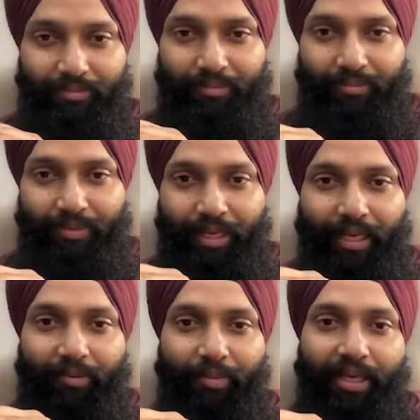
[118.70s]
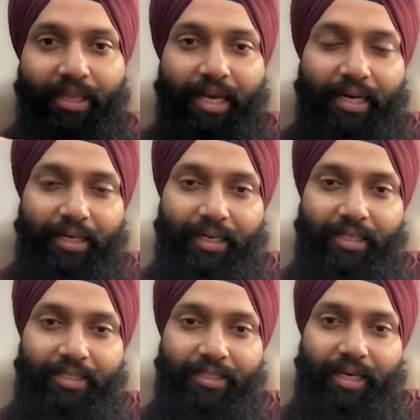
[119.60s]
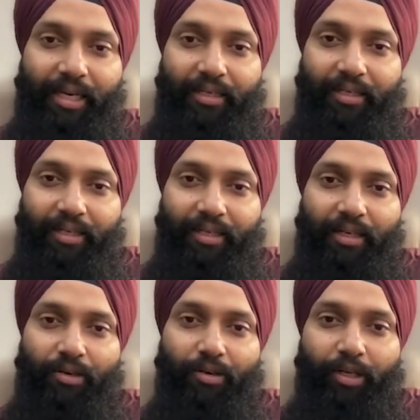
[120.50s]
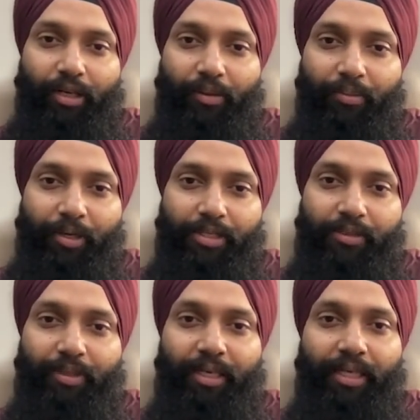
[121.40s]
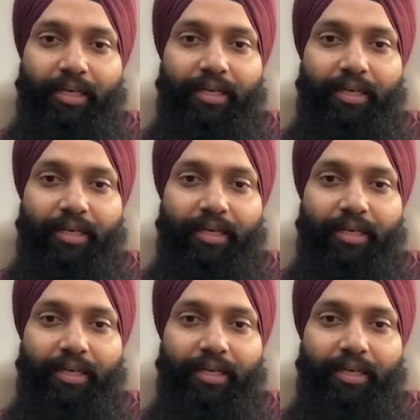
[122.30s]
taking me in that direction that, okay, possibly